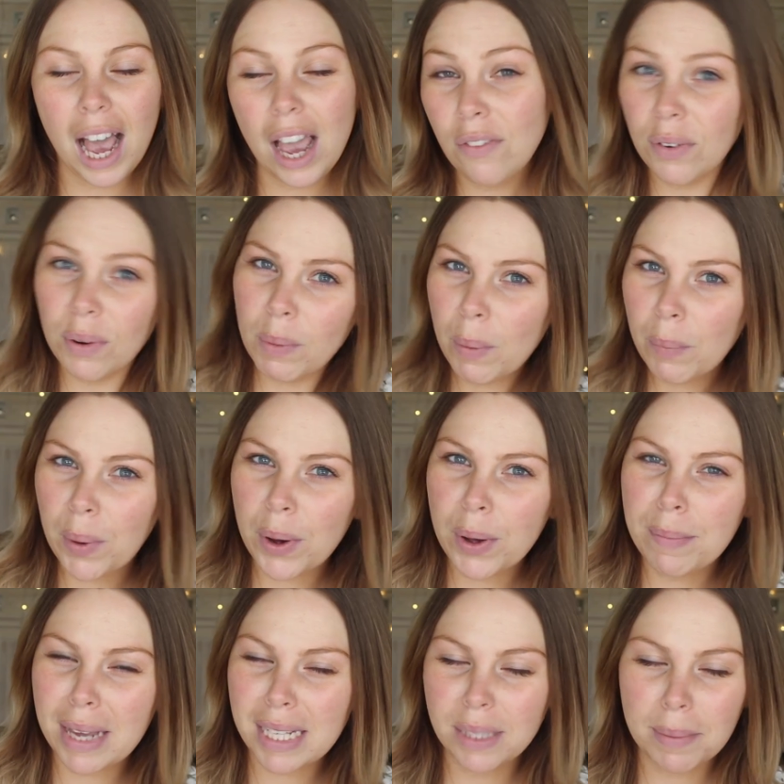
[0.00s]
Hi everyone,
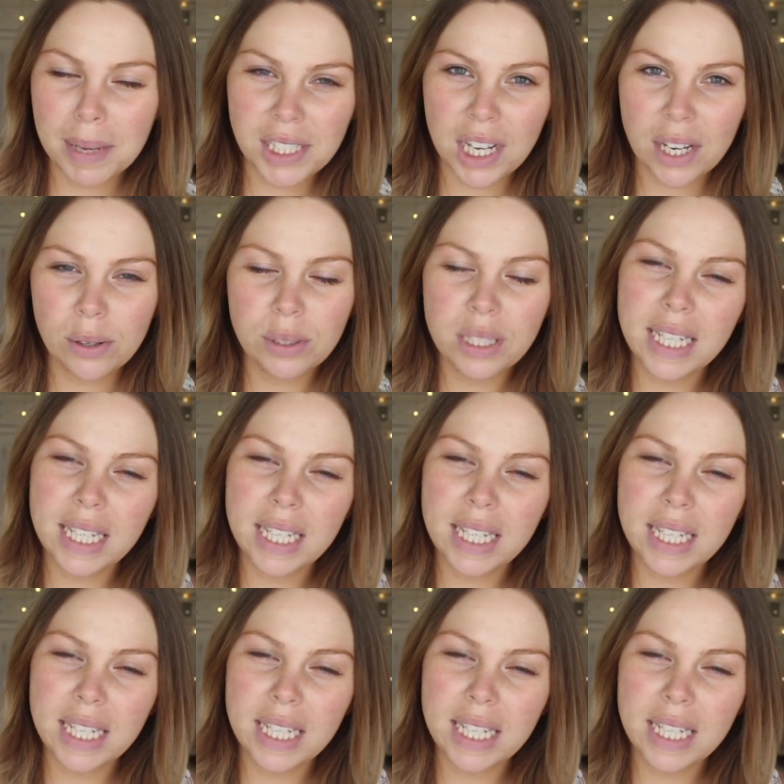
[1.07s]
welcome back to my channel.